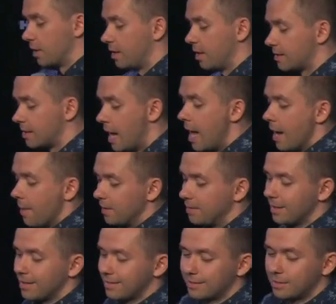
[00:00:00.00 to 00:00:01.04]
us, but
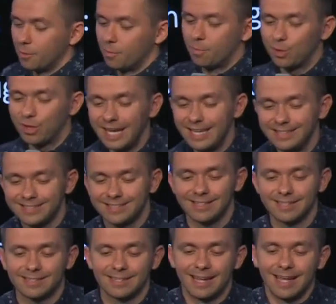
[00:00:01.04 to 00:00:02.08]
there are still
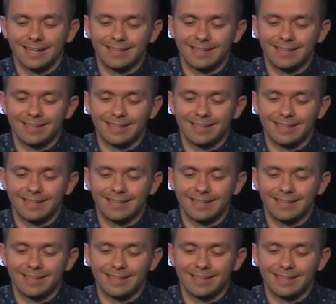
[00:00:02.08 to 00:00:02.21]
places